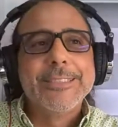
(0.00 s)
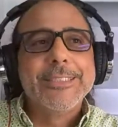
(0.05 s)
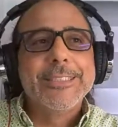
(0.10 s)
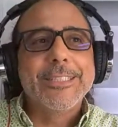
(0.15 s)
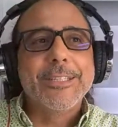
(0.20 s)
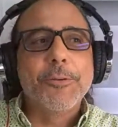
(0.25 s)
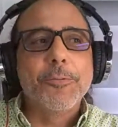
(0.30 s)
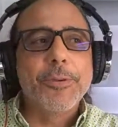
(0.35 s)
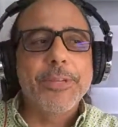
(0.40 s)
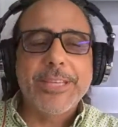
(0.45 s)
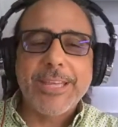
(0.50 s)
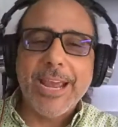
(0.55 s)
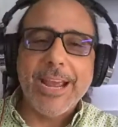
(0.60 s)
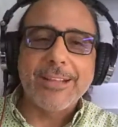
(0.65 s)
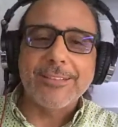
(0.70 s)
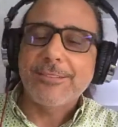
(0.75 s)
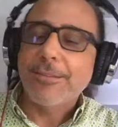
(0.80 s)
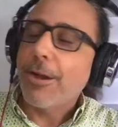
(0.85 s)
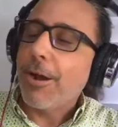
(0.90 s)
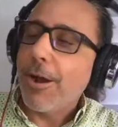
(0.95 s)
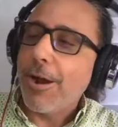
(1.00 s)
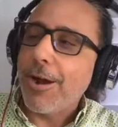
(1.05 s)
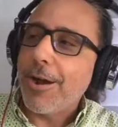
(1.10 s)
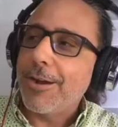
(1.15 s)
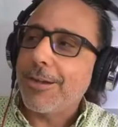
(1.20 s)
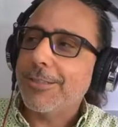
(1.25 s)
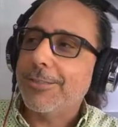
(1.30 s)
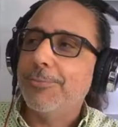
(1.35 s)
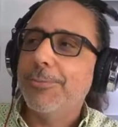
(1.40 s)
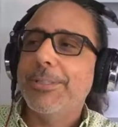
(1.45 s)
We can't
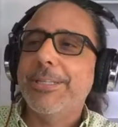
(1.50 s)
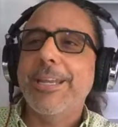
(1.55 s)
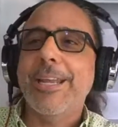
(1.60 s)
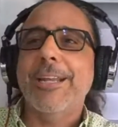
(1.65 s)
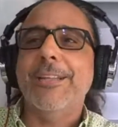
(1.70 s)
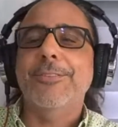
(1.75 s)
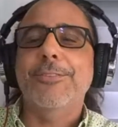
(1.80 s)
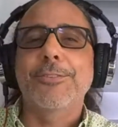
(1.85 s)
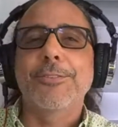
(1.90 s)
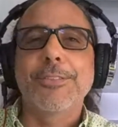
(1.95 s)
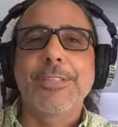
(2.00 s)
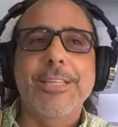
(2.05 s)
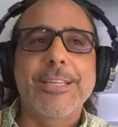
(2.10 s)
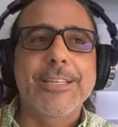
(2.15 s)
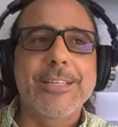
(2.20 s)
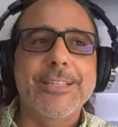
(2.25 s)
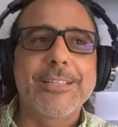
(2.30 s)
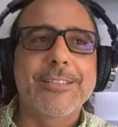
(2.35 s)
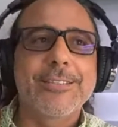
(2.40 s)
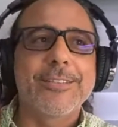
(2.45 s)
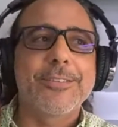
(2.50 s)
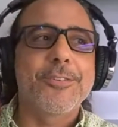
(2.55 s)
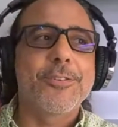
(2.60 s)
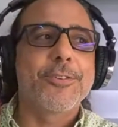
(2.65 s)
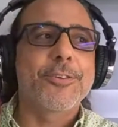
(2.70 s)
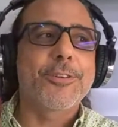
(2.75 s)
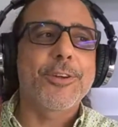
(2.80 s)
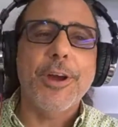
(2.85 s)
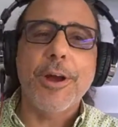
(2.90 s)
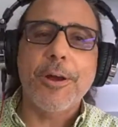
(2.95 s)
talk, we can't do this,
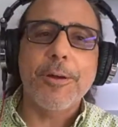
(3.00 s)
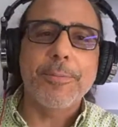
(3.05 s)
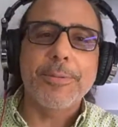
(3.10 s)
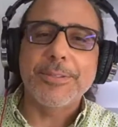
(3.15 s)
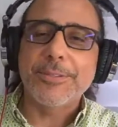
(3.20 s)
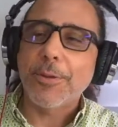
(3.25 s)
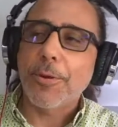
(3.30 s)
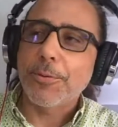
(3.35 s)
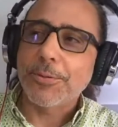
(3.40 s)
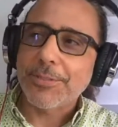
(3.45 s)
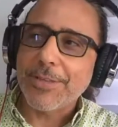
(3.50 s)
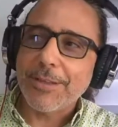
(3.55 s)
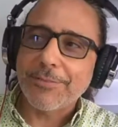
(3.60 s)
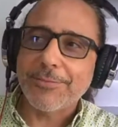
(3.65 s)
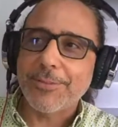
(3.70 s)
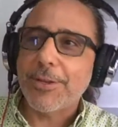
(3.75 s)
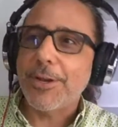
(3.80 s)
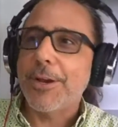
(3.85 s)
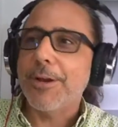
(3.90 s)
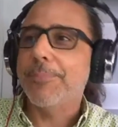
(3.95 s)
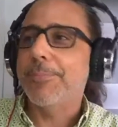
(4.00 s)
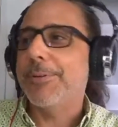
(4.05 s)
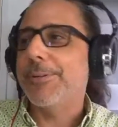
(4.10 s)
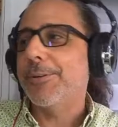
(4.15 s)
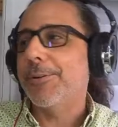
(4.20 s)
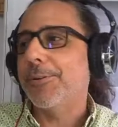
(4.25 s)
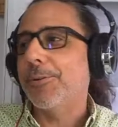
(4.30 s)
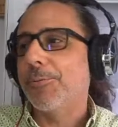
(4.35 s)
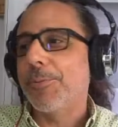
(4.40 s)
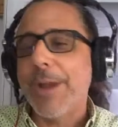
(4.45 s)
comm is always effed up,
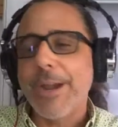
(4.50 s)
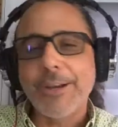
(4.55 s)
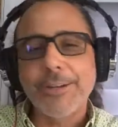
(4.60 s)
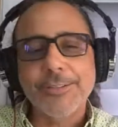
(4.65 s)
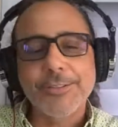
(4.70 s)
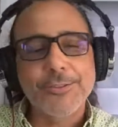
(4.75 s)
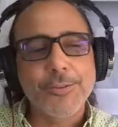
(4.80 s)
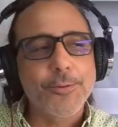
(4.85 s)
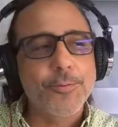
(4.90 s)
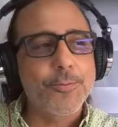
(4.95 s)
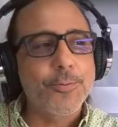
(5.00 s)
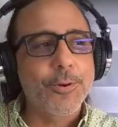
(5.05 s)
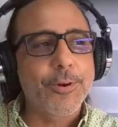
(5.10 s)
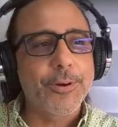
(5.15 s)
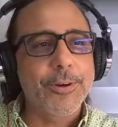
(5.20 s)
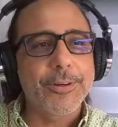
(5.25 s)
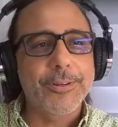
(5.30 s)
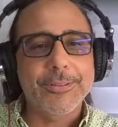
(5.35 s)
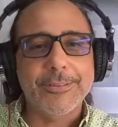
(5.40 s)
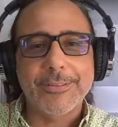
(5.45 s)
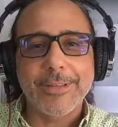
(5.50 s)
the radios don't work,